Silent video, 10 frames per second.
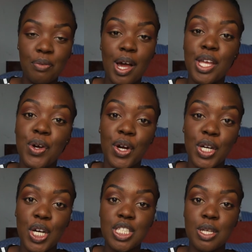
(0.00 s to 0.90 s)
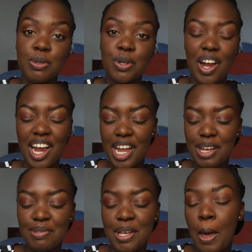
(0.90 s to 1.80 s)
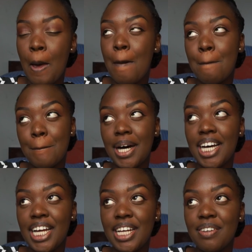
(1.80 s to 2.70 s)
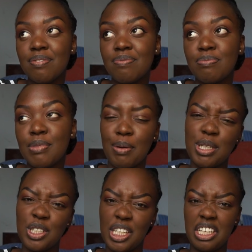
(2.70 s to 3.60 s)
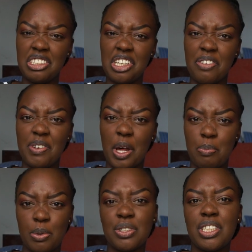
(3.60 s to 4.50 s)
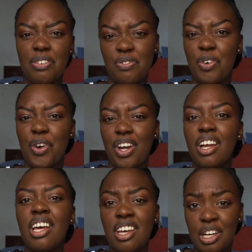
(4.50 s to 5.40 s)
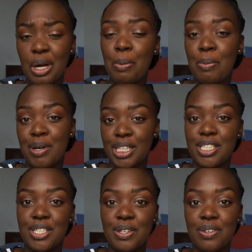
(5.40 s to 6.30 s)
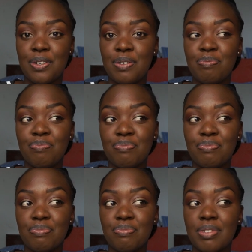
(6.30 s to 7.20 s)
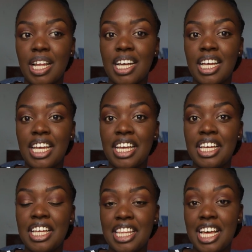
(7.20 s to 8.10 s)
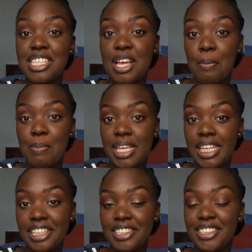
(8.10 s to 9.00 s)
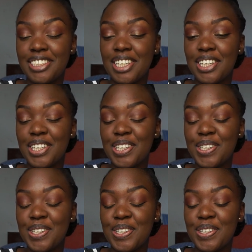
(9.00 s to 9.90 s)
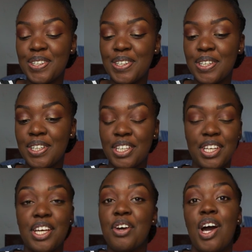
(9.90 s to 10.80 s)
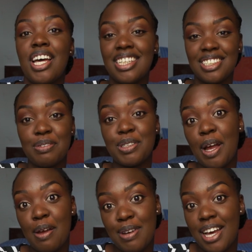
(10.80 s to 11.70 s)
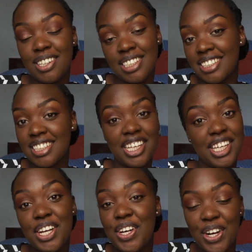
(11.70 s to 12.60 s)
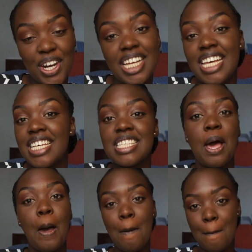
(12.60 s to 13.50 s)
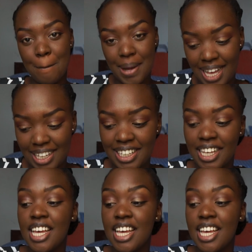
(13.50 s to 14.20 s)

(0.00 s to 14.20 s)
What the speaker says: why you are not subscribed, but I'm also guilty of not posting for a couple months, so that's on me. So you can go ahead and subscribe now because your girl is back.